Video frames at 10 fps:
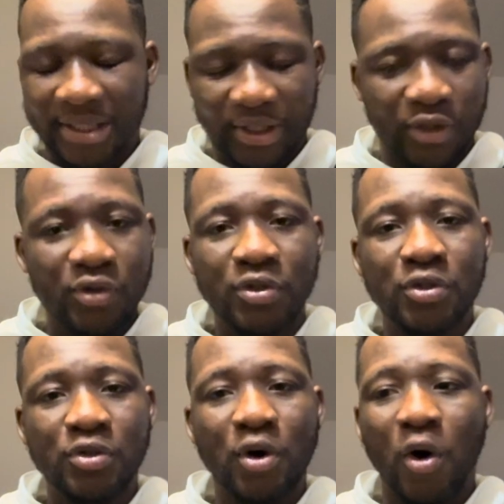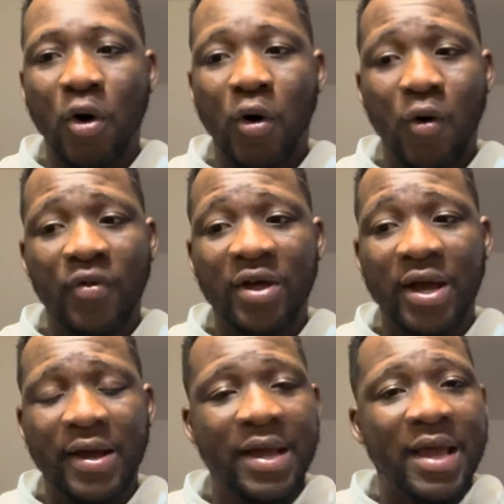the school or
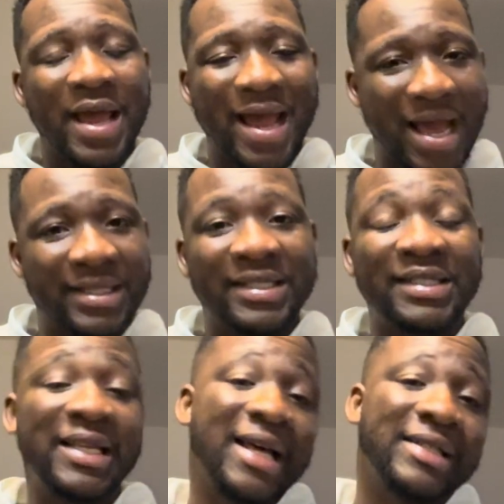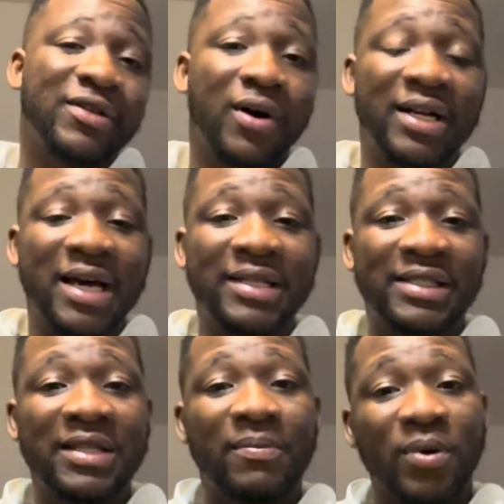the entity that's
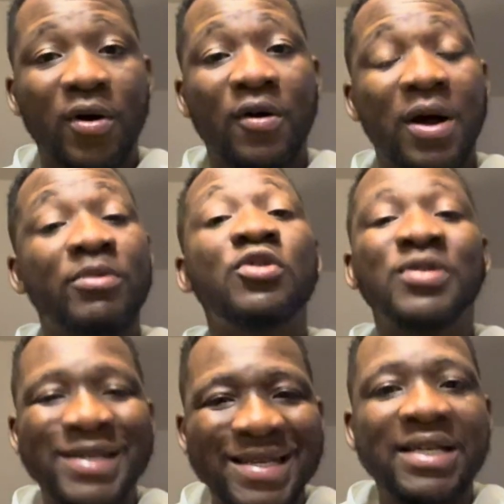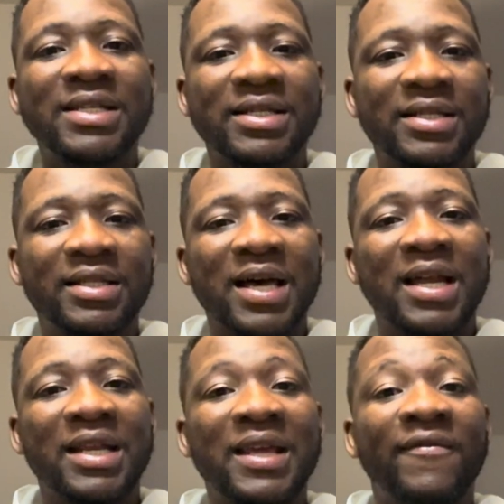organizing the program, you need
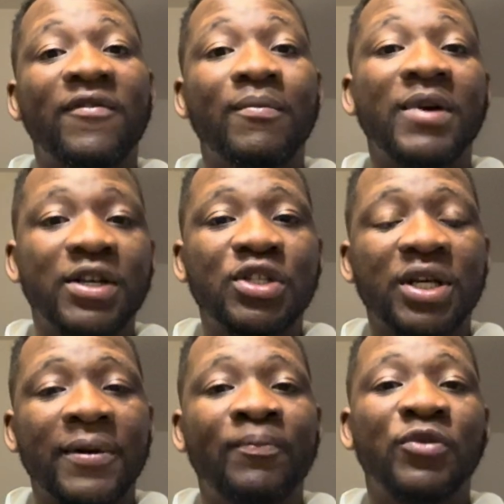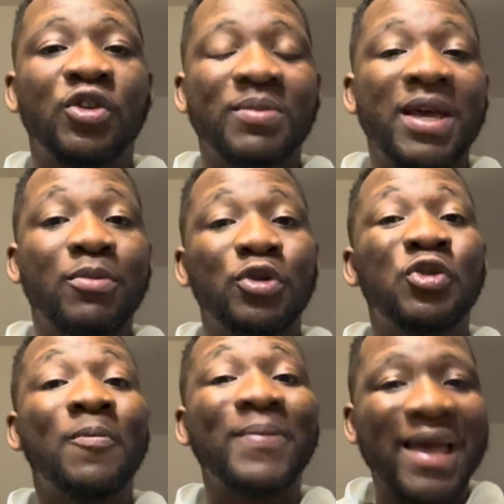that information to be able
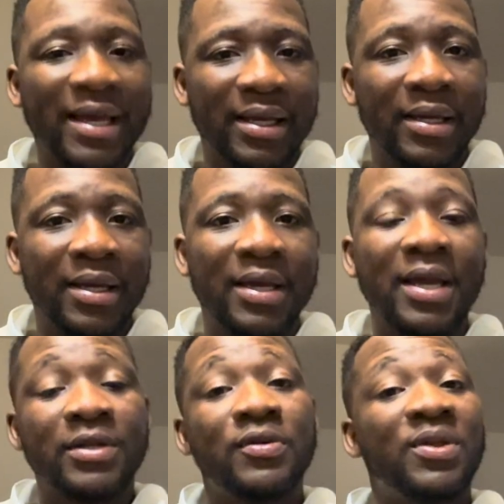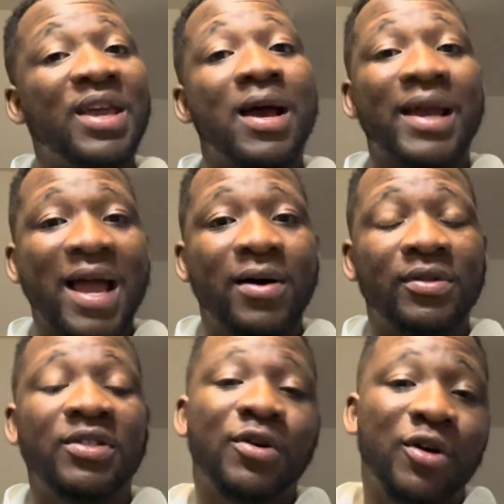to pay into their
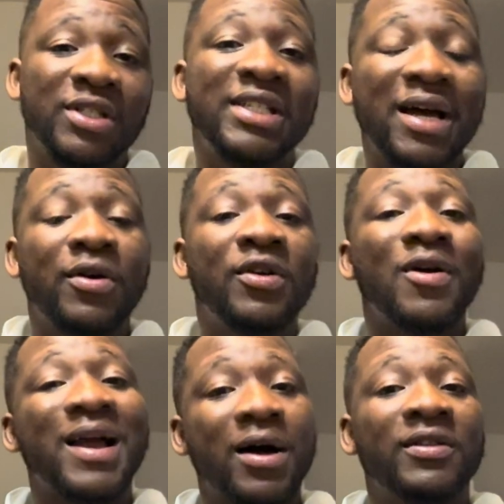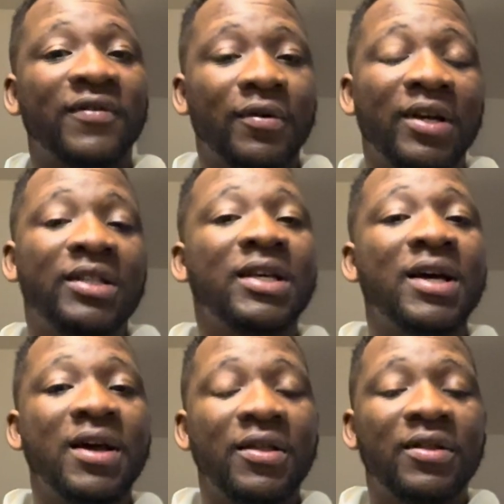accounts, because they are going to account for it
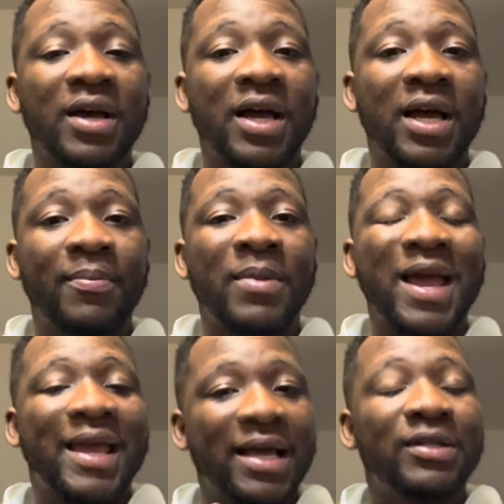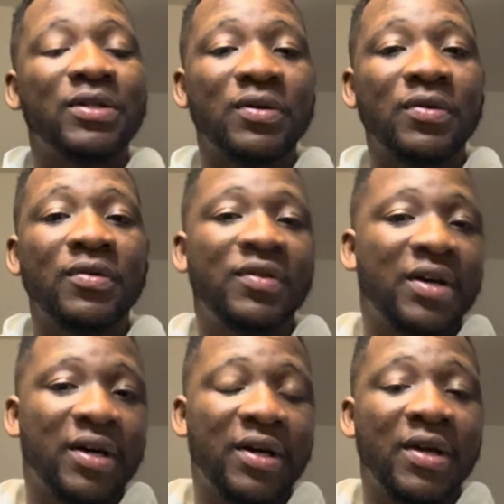and get to
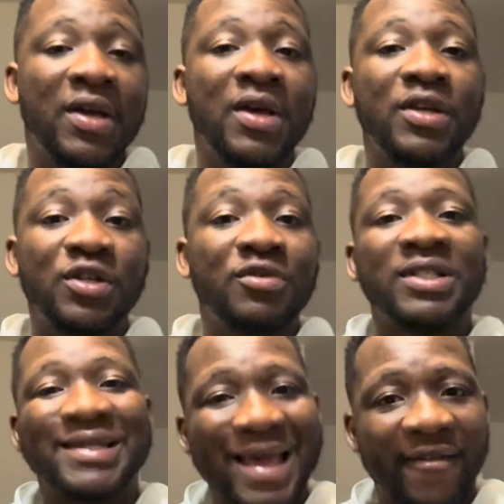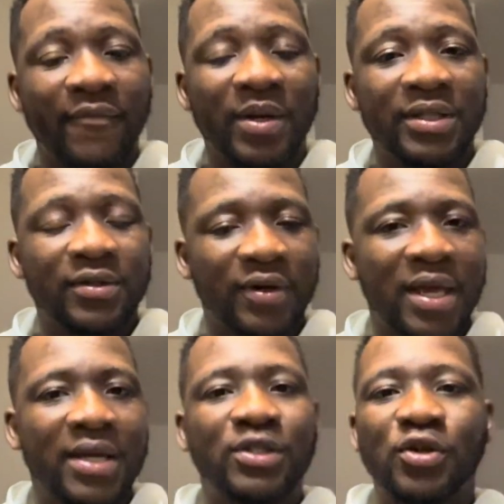the US government.
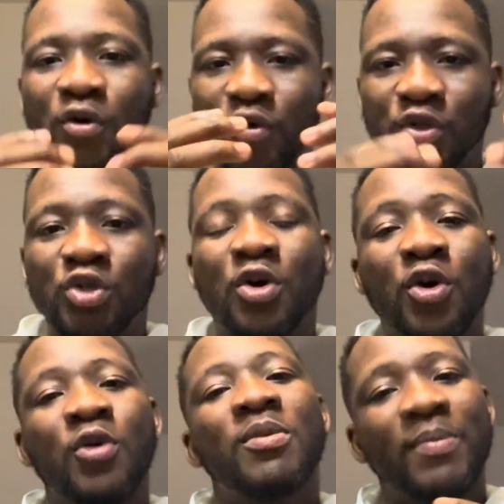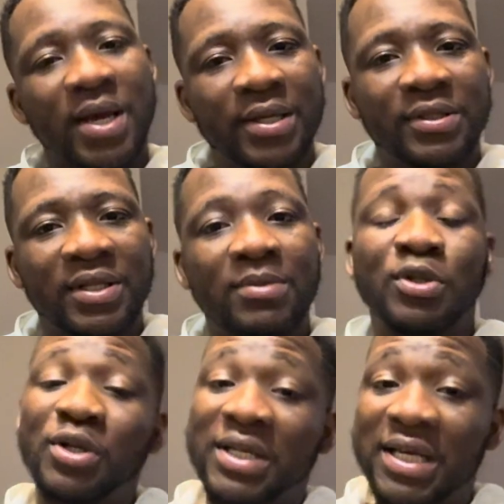Okay, so you are going to be paying to them,
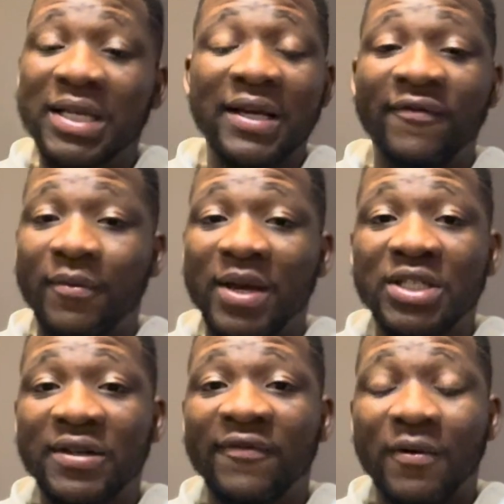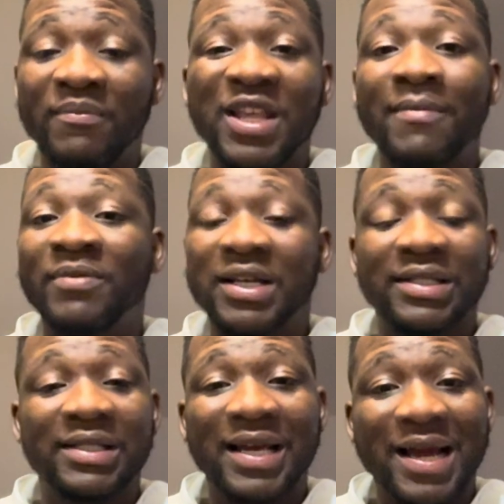so you need information from them.
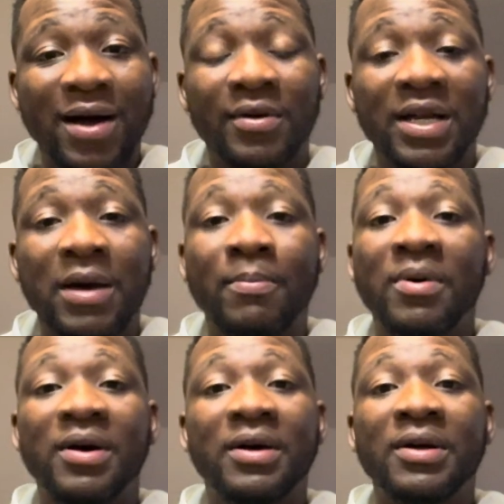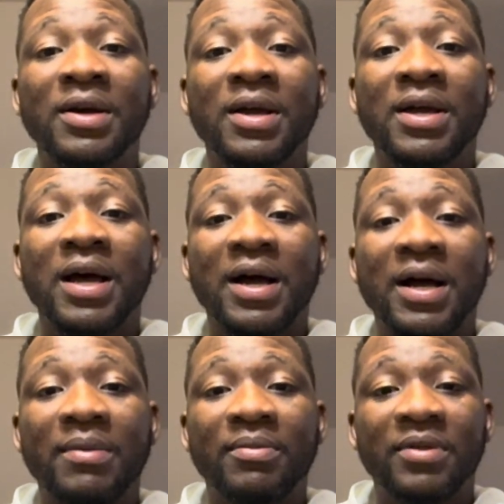That's the account number,
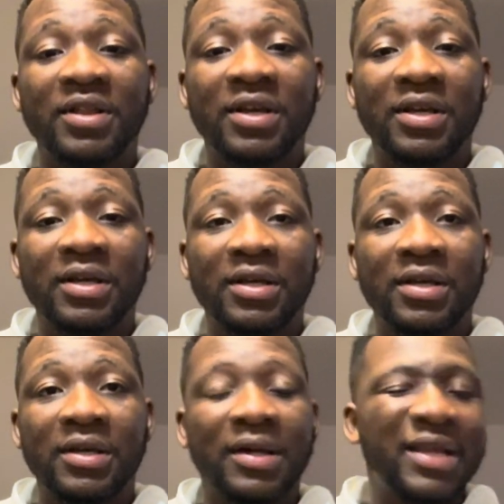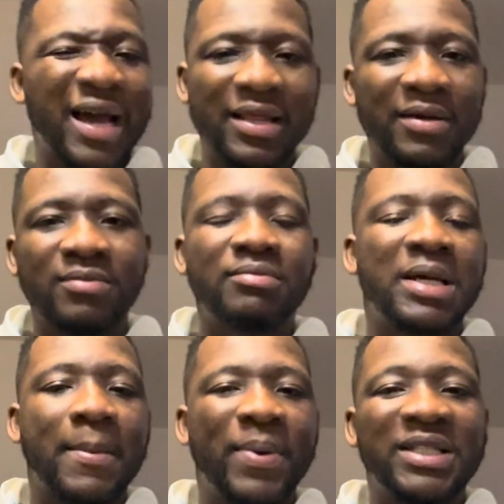the other
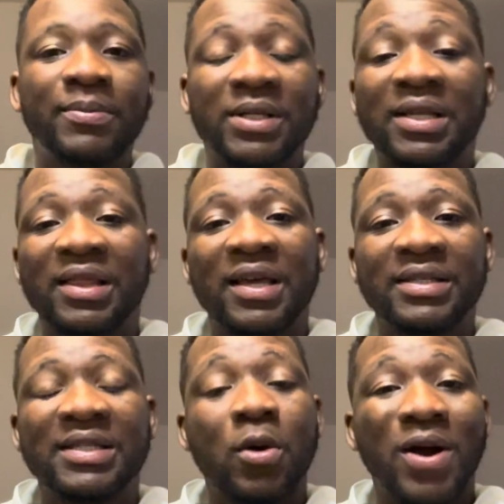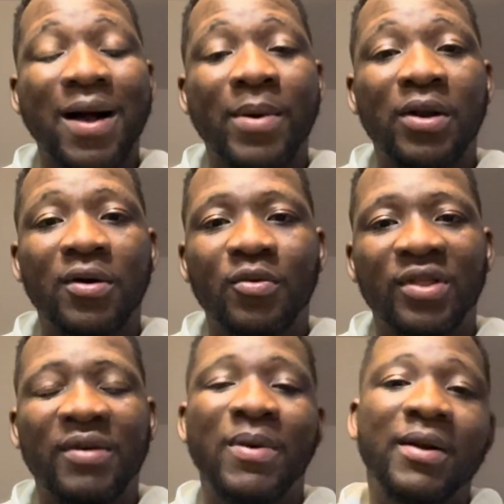petty things that will come along
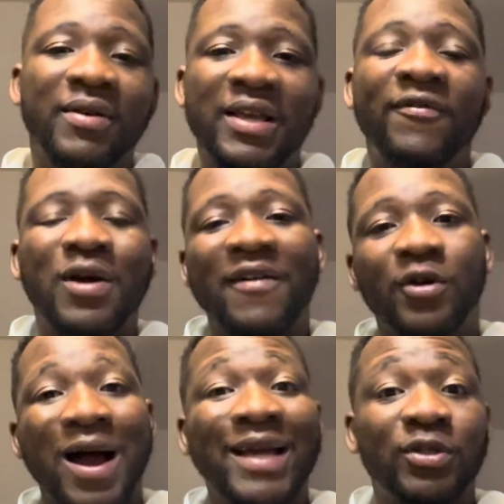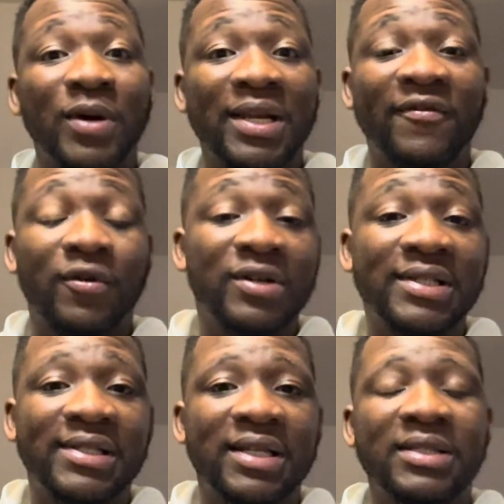with it. But if you have your I-20, for
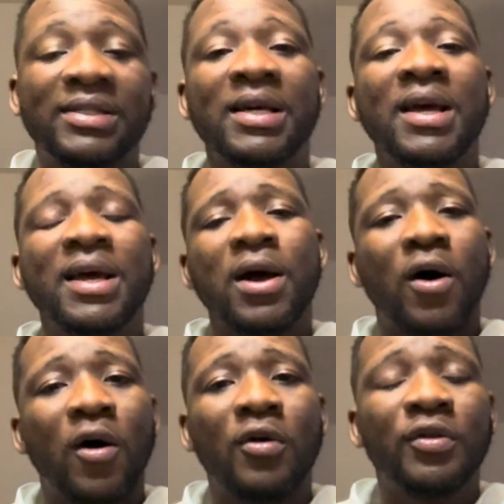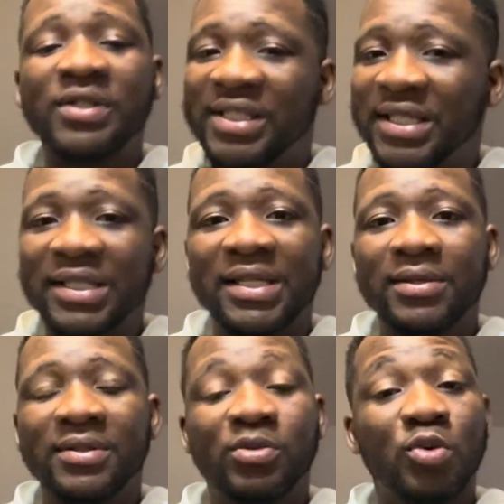instance, all those
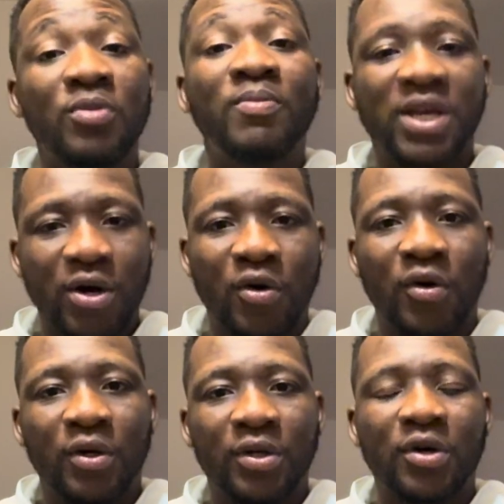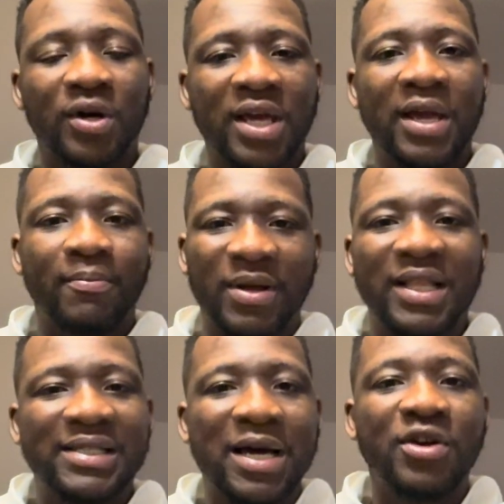details would be on. Okay, but
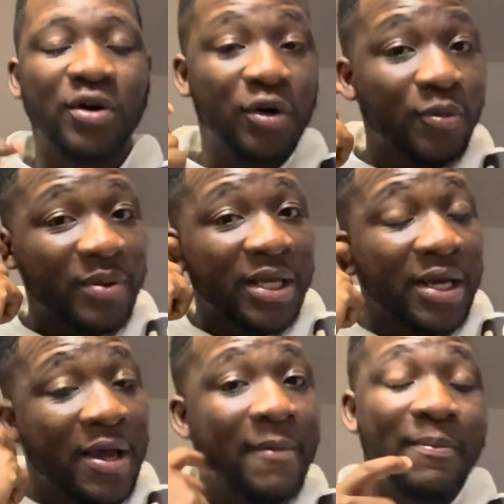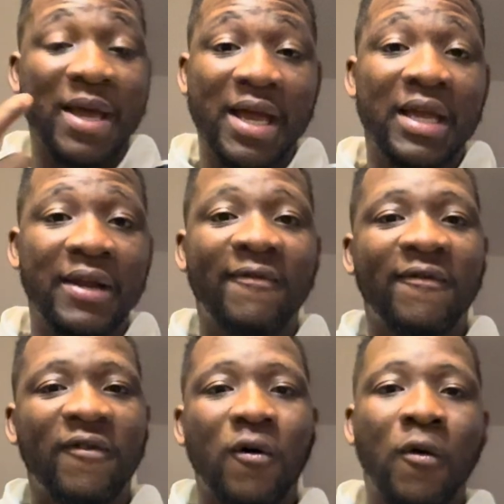that's how you're going to be paying
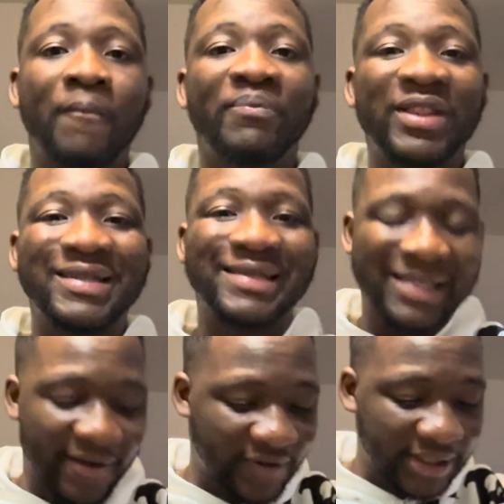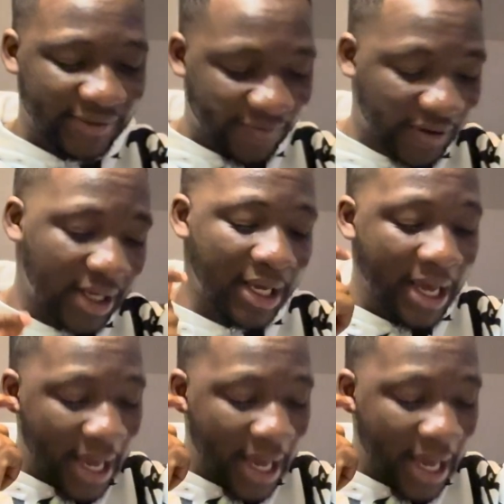for the service fee.